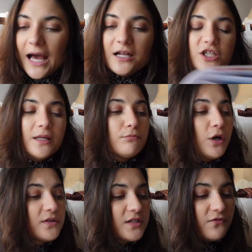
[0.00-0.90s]
Actually,
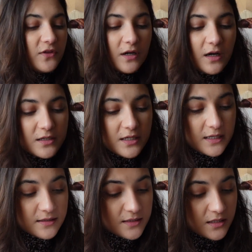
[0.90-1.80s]
most of the
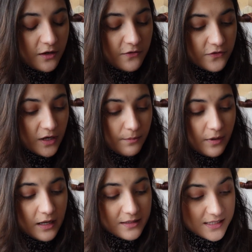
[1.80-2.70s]
gardening stuff that I'm
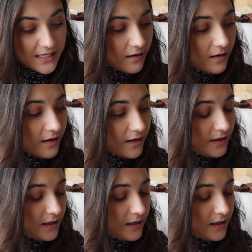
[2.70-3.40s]
planting are